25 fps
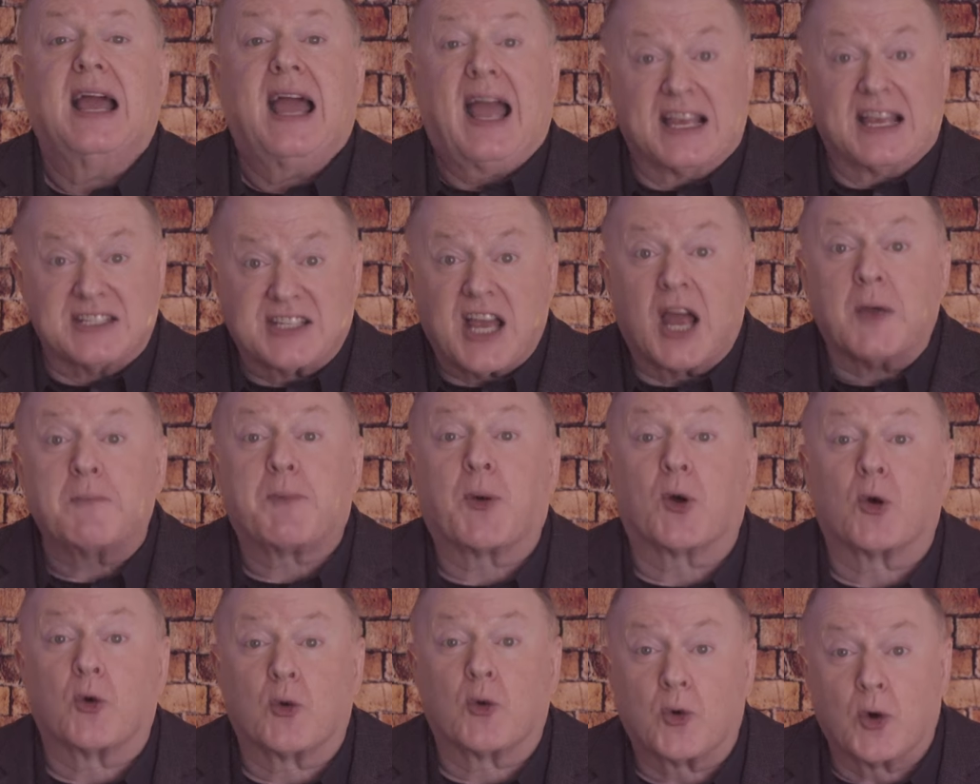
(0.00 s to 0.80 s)
As I
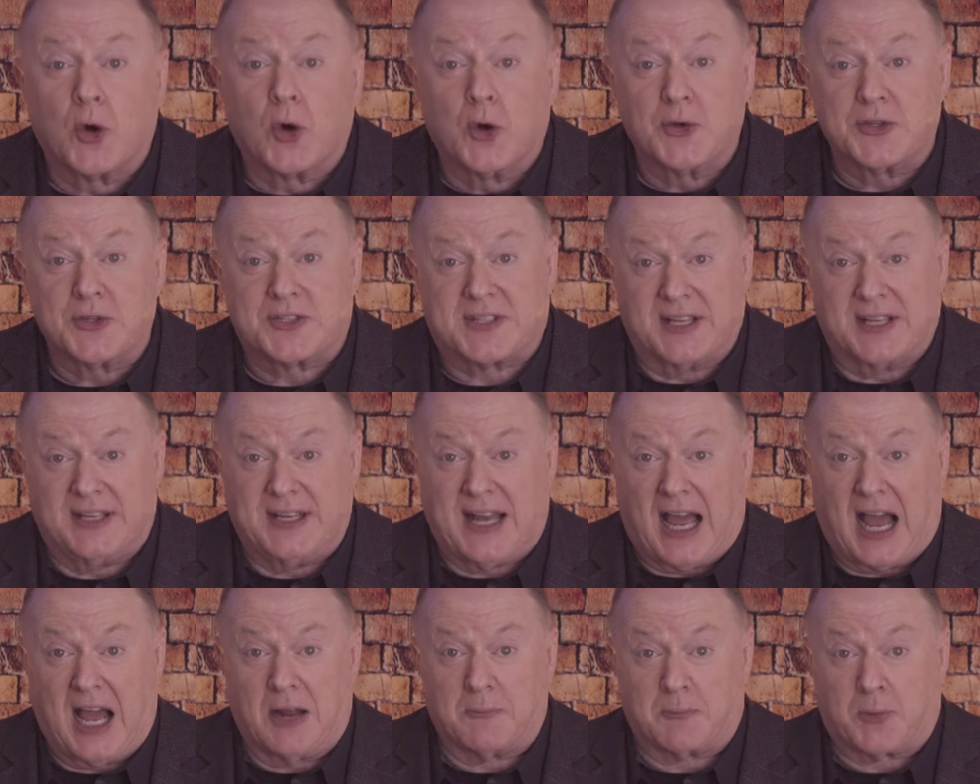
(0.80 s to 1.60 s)
perused the
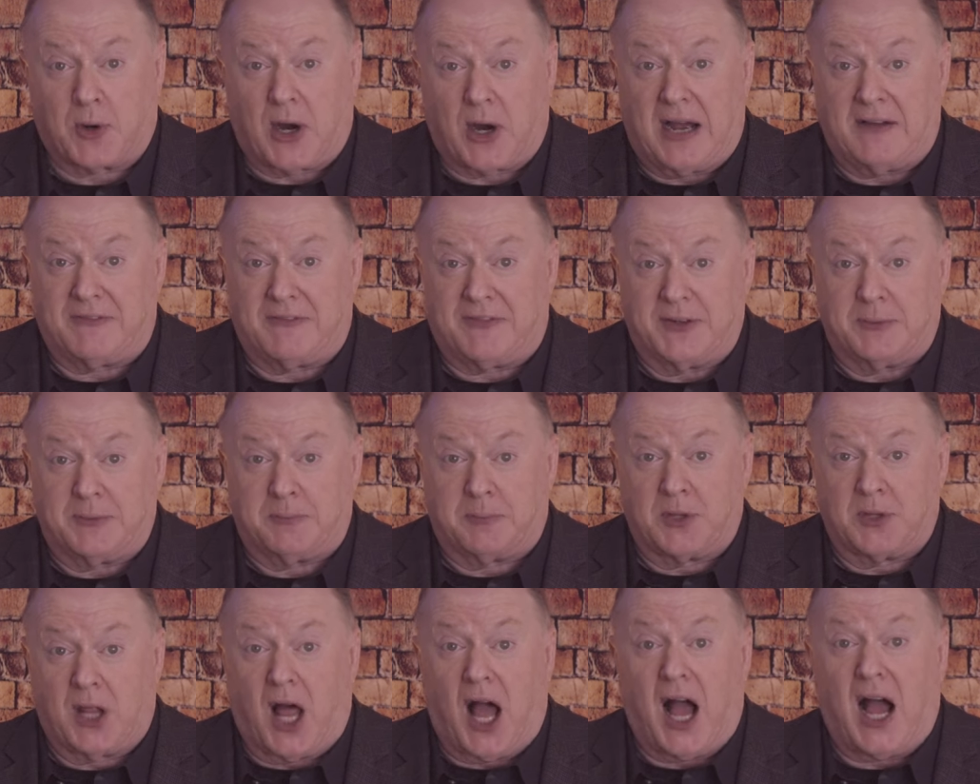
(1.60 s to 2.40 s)

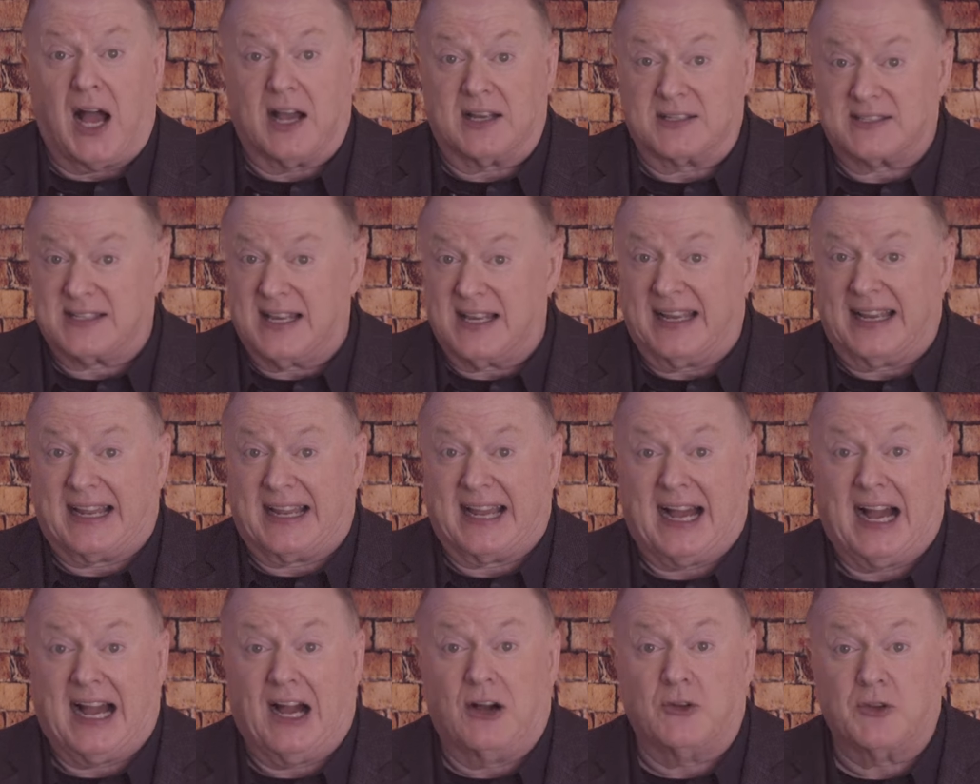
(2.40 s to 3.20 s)
nonprofit blogs and
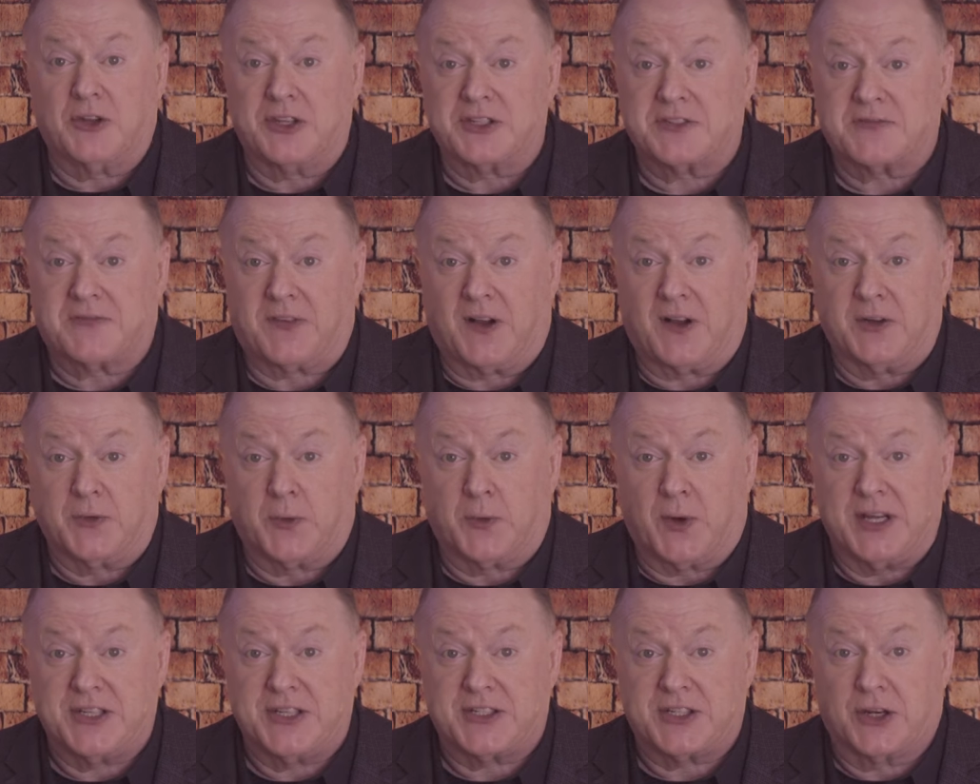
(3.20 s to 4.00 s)
countless
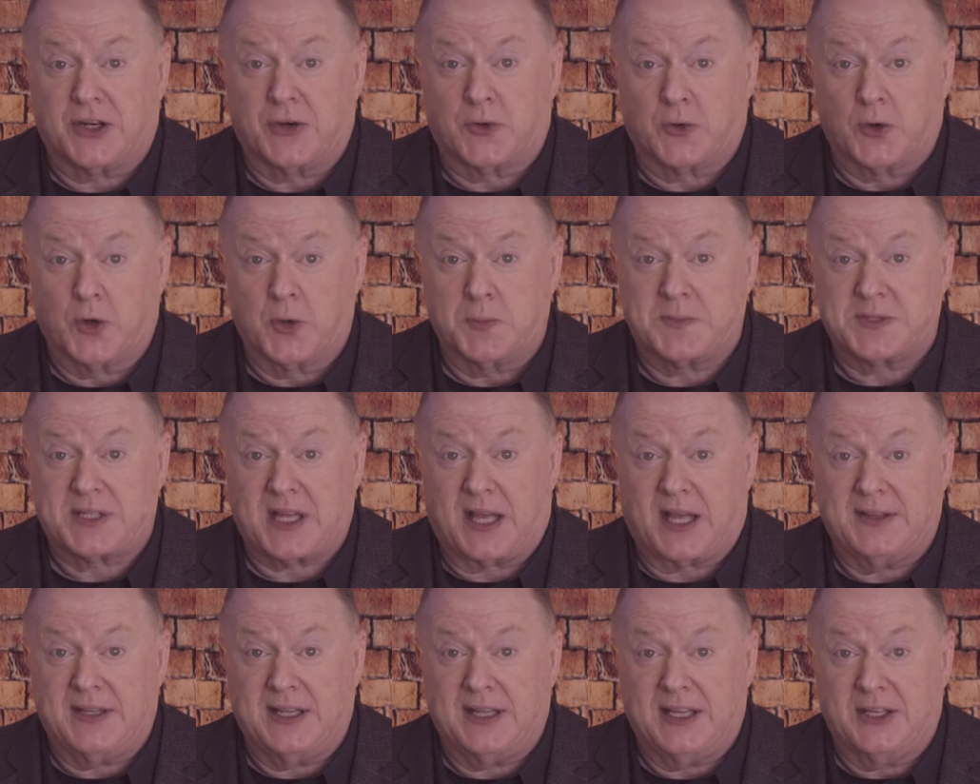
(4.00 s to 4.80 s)
fundraising groups
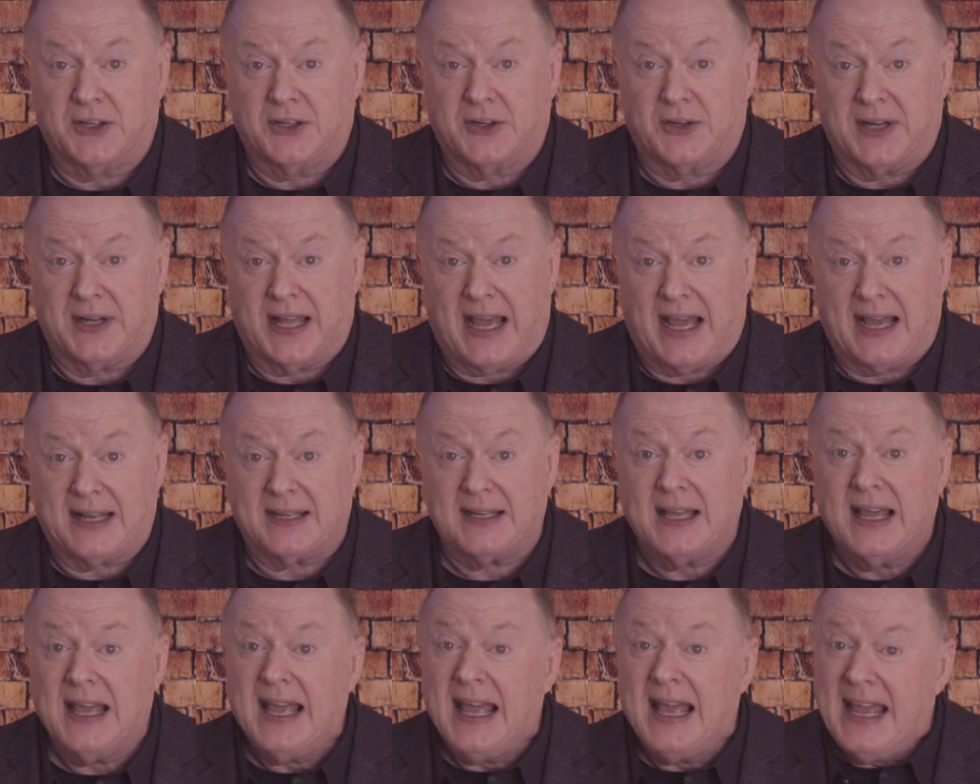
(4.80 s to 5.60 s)
on the
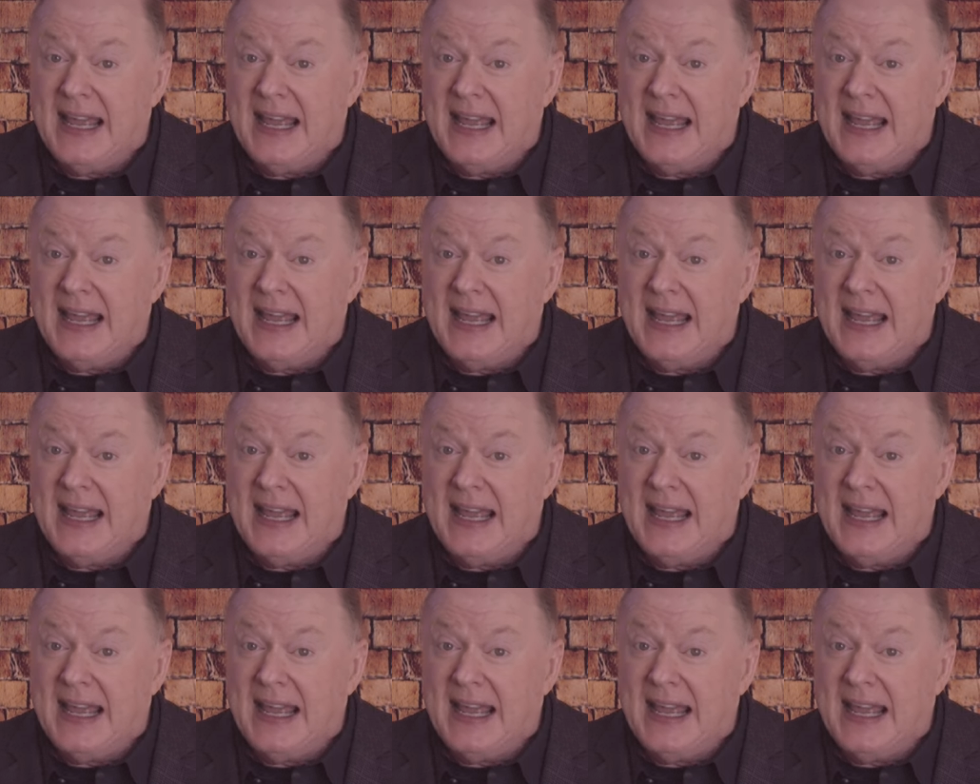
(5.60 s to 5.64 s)
internet,